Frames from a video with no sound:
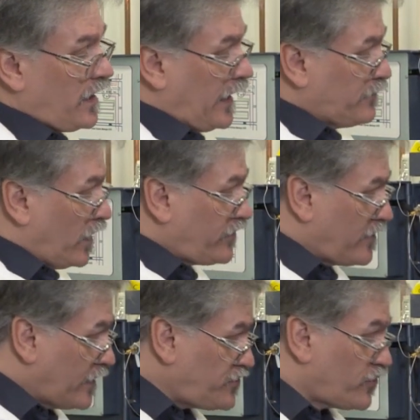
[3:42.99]
In
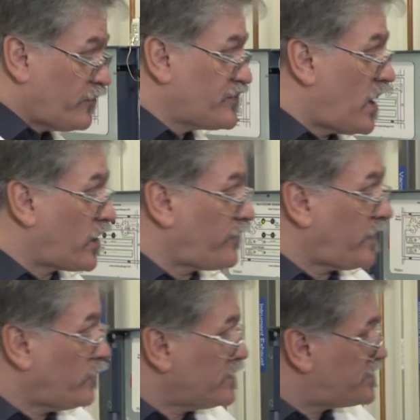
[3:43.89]
multidimensional
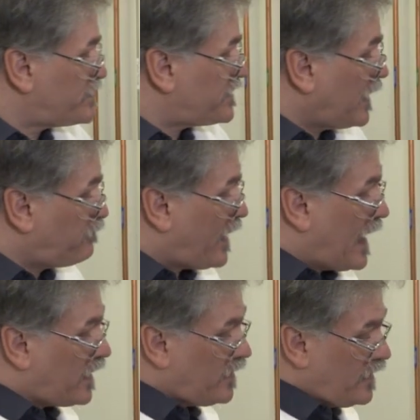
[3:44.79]
chromatography, we step
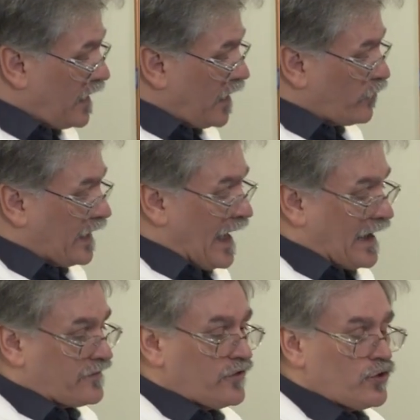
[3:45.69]
back and we
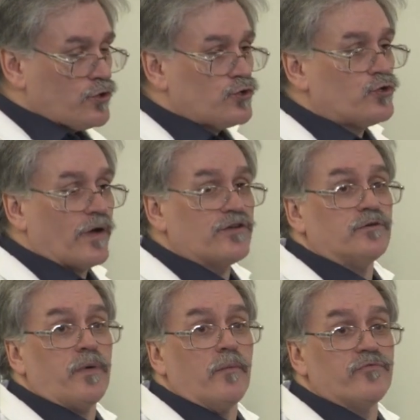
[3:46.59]
add 2
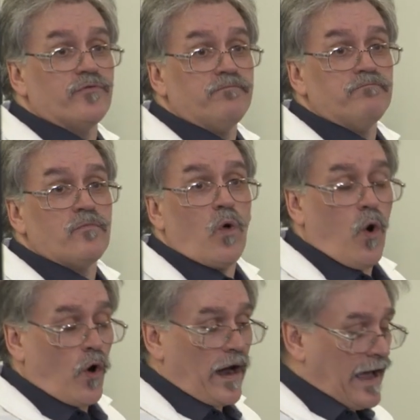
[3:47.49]
extra pumps,
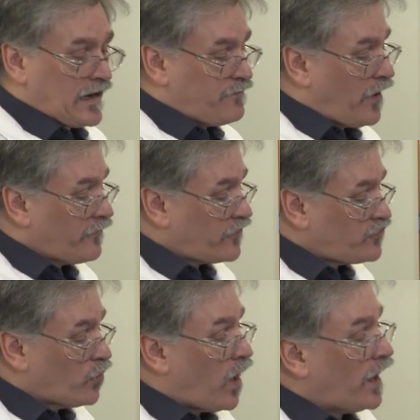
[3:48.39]
or any pump that
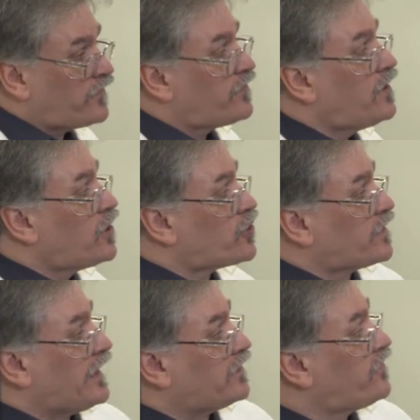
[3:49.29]
you want,
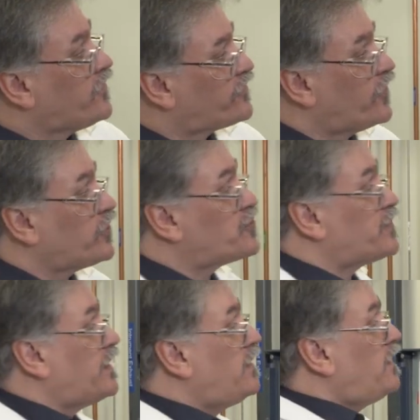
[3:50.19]
create circuitry